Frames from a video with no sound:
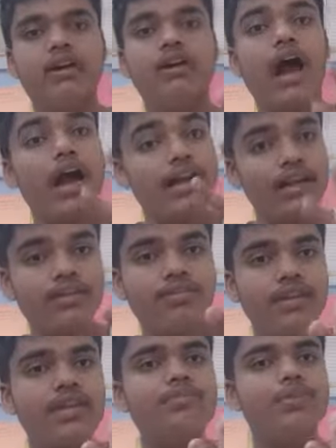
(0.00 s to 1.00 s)
and it is
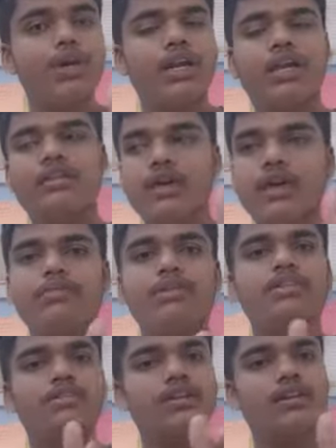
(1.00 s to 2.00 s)
very important, as I
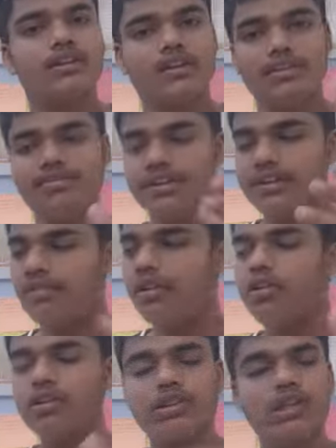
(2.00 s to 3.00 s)
mentioned. If it will
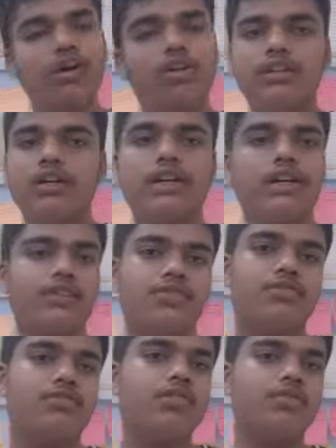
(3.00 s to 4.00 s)
not, all the
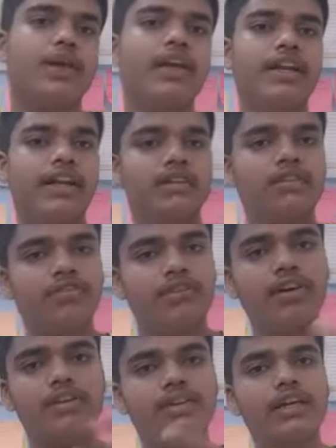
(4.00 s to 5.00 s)
glaciers will melt and the
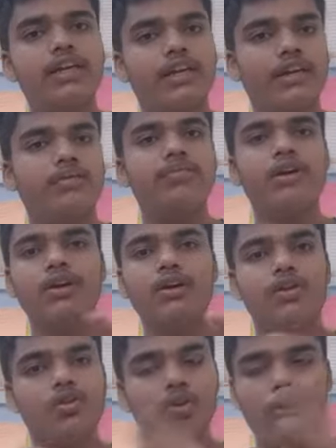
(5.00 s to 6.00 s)
flood will came
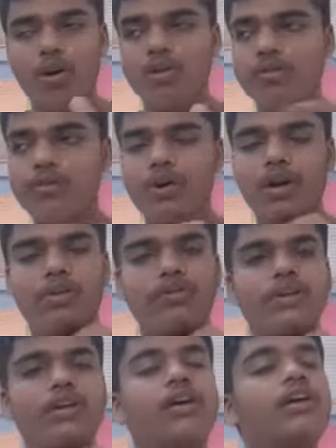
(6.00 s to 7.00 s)
to all of the part of
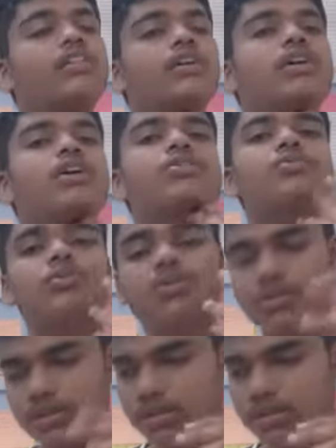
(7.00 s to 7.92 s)
the Earth. So